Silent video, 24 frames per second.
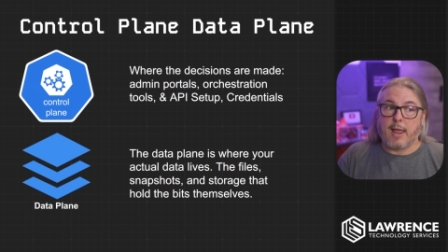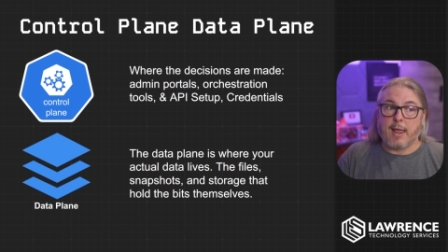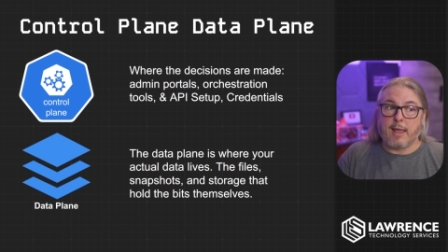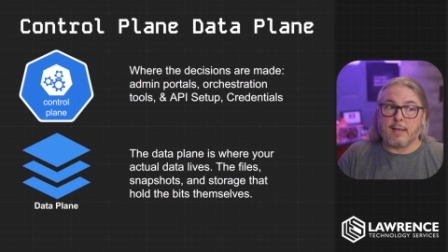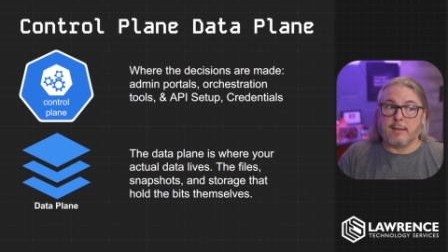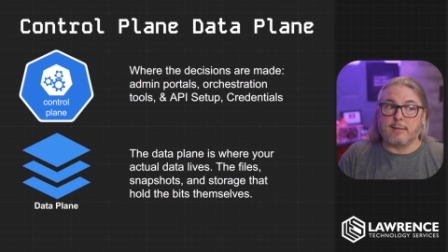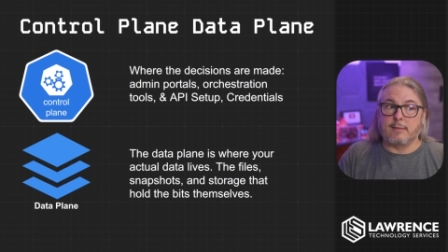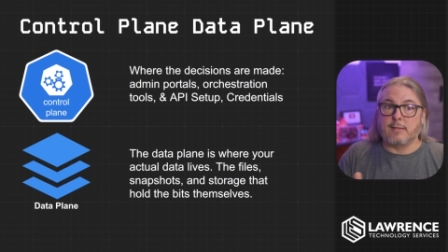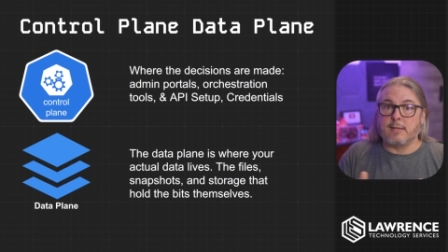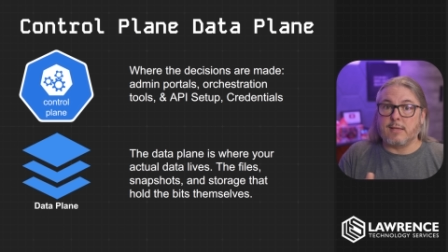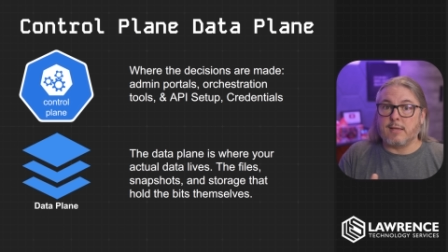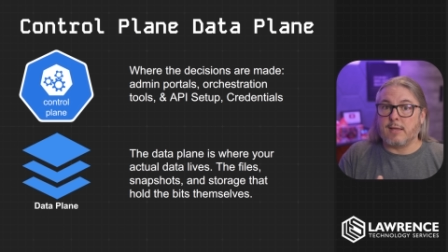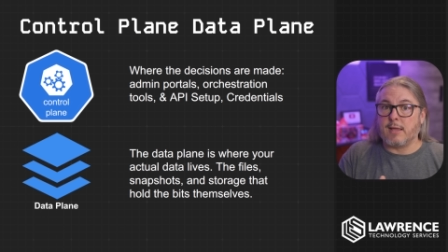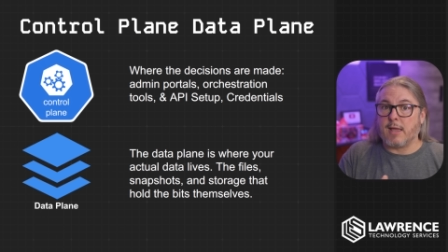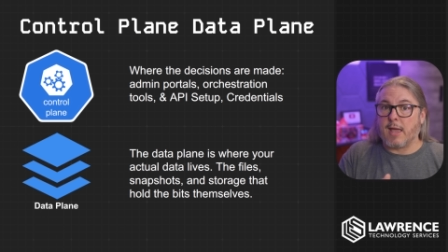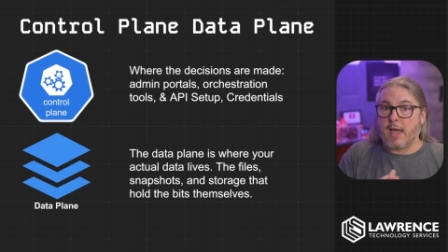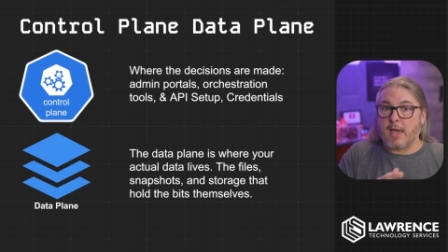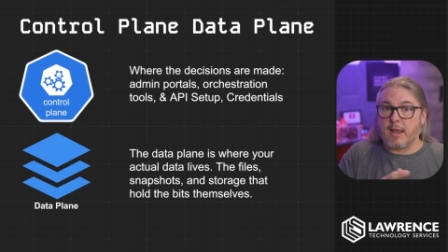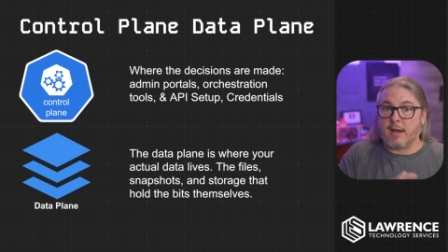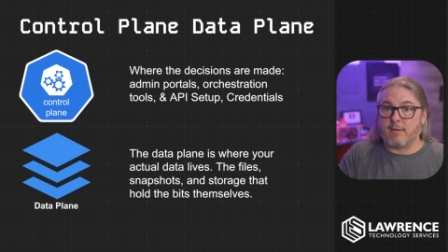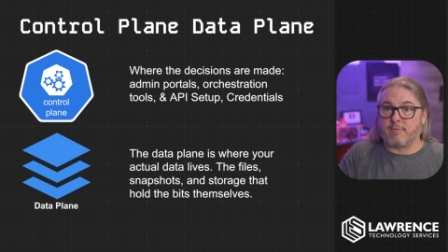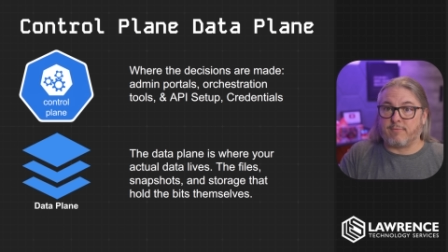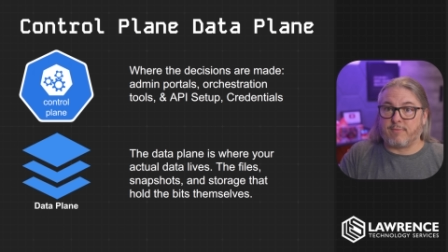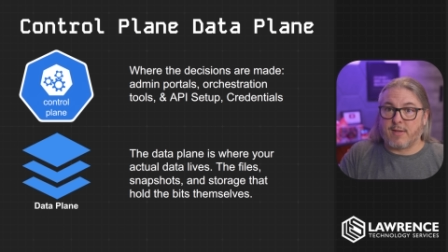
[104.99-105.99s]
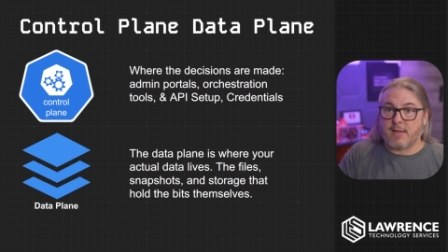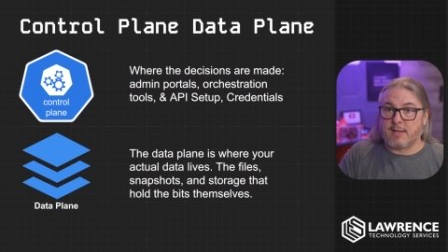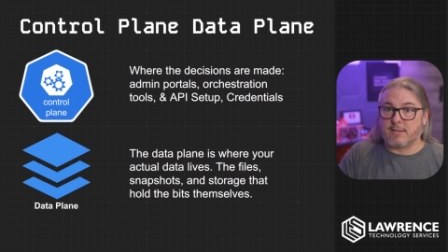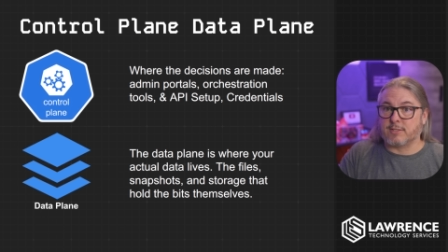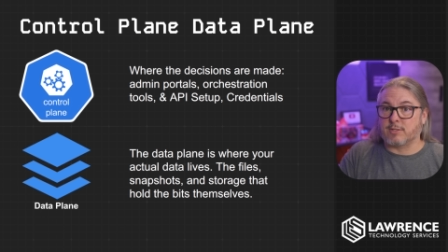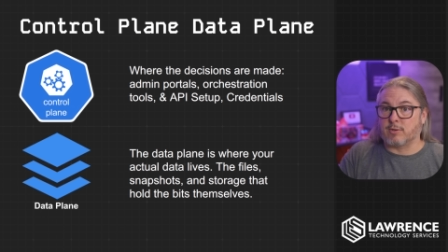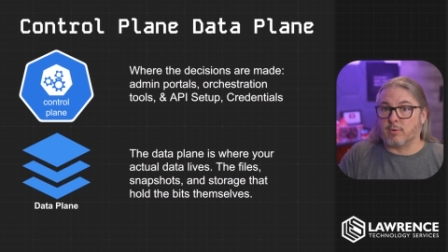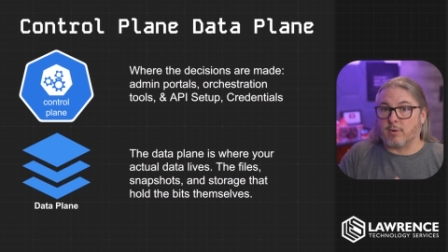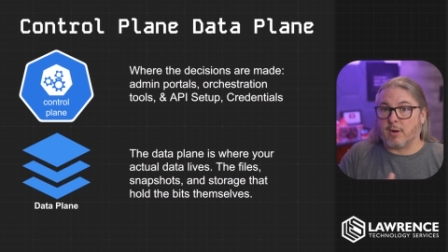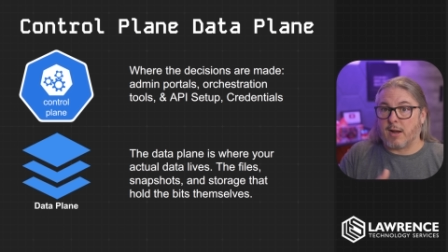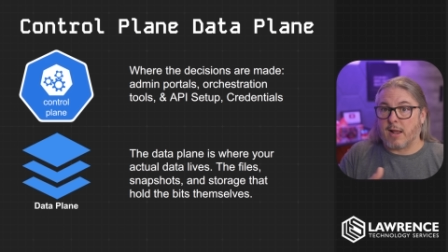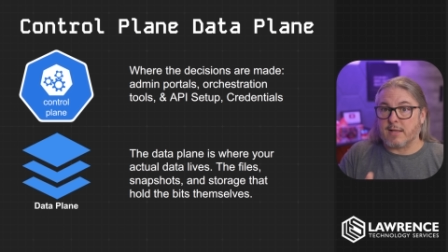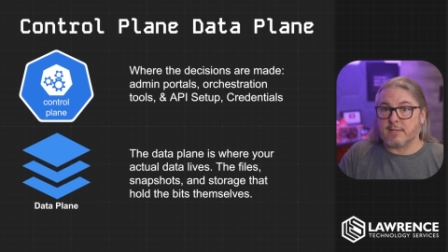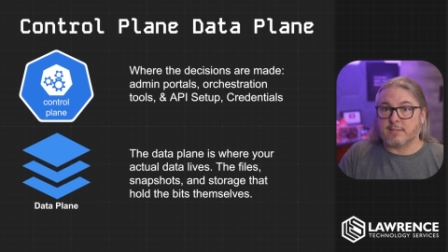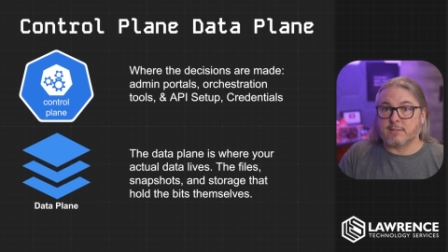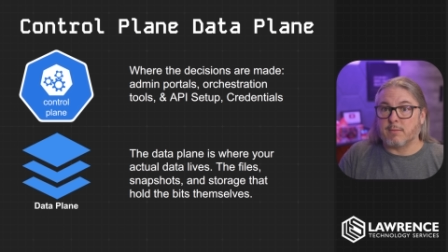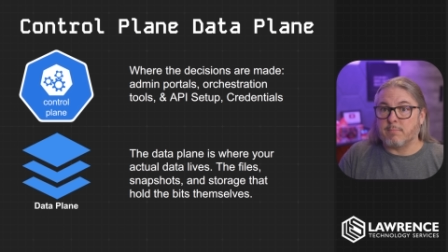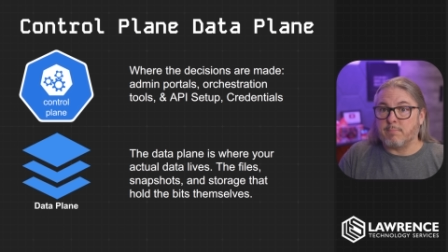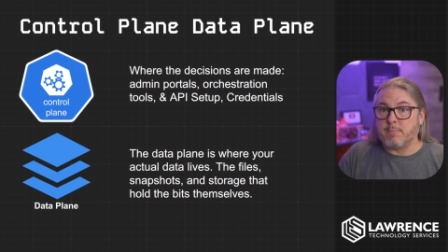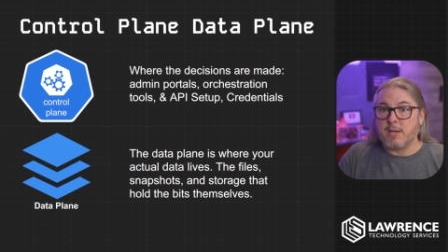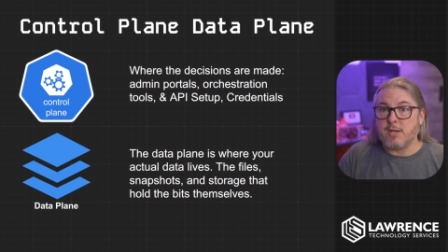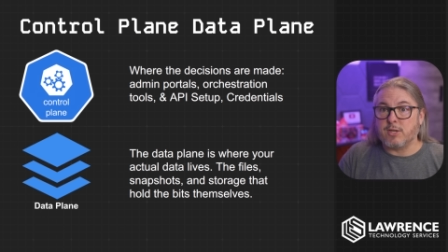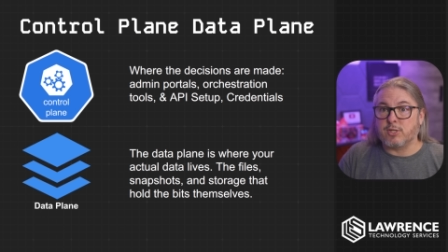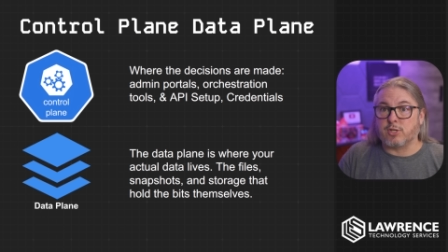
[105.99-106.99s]
and the NFS or
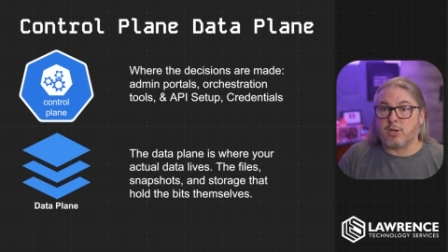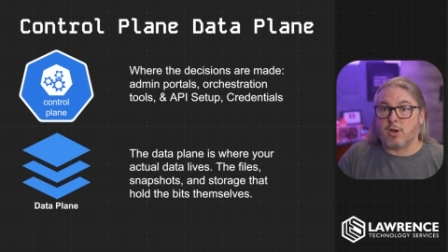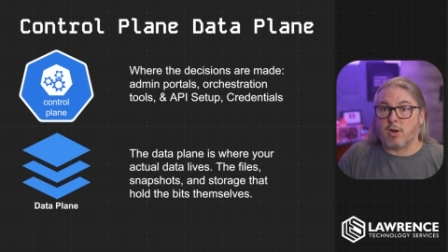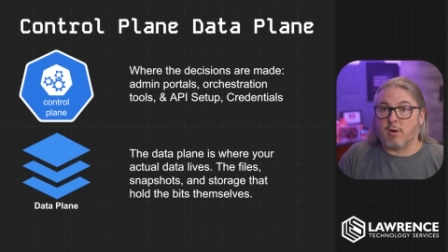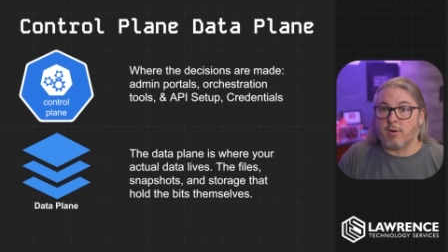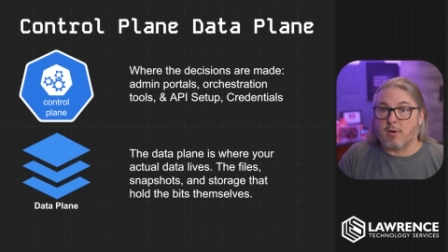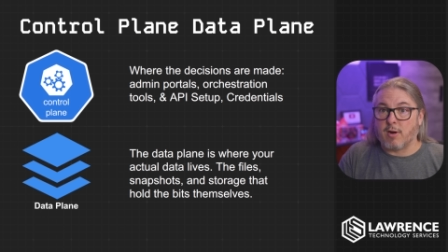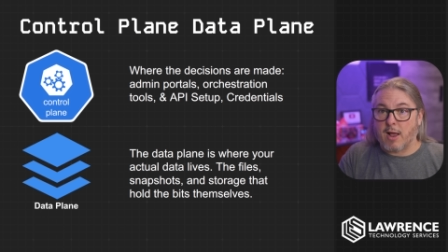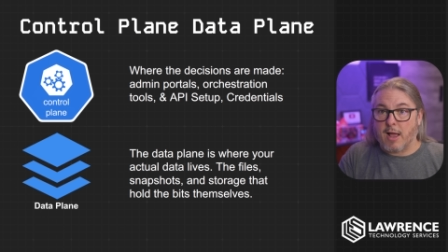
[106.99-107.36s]
SMB share